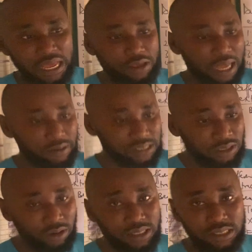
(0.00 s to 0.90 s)
you can see all
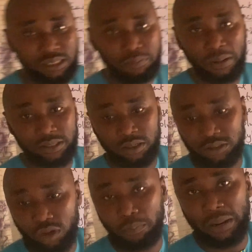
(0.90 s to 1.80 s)
this in
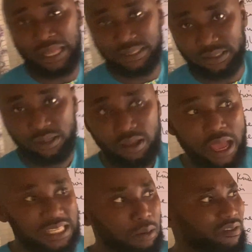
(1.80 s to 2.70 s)
some plants.
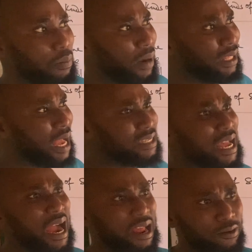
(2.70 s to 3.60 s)
Example of a plant that has
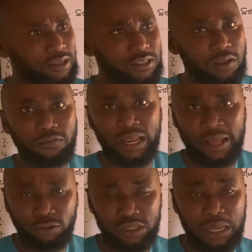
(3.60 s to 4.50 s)
alkaloid is the
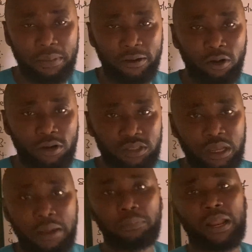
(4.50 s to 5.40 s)
Phalanthus amarus
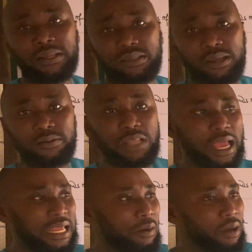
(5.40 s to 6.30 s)
plant. Now in
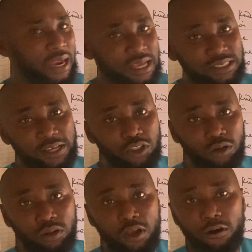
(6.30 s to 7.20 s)
our next section,
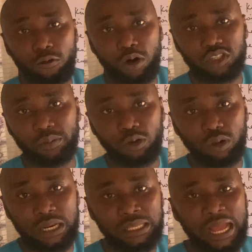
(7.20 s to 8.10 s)
we'll also be looking
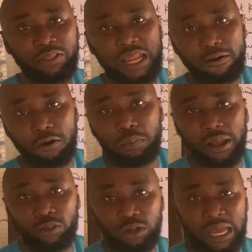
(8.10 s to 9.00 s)
at another compound
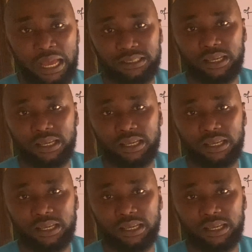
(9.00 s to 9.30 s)
known as